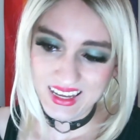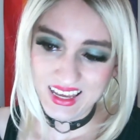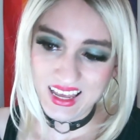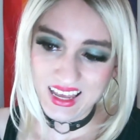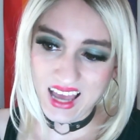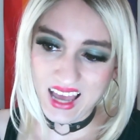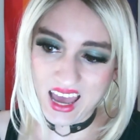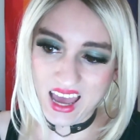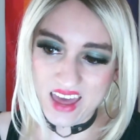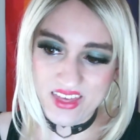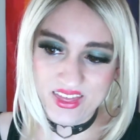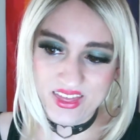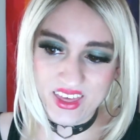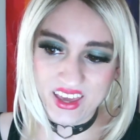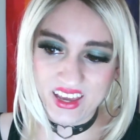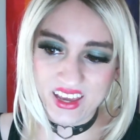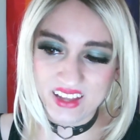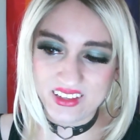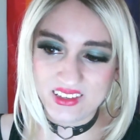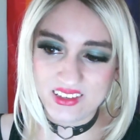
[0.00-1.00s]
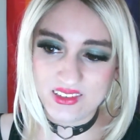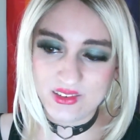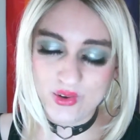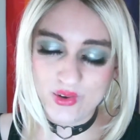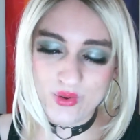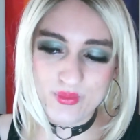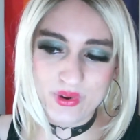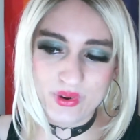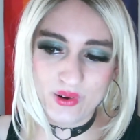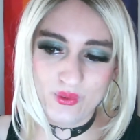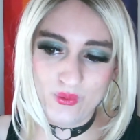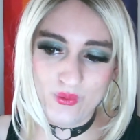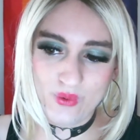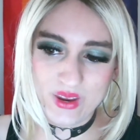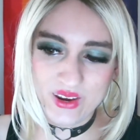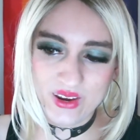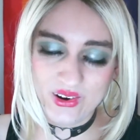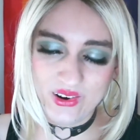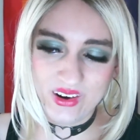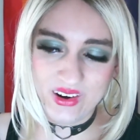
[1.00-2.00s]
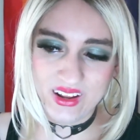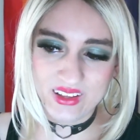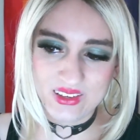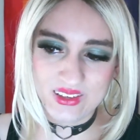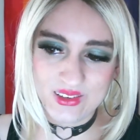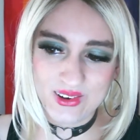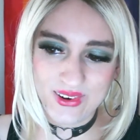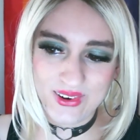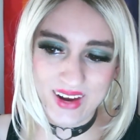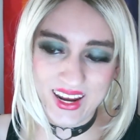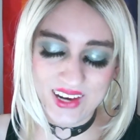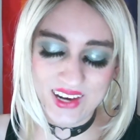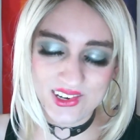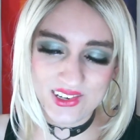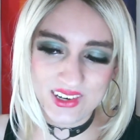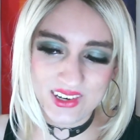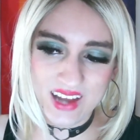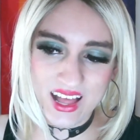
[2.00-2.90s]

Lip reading: I think it's super weird and strange.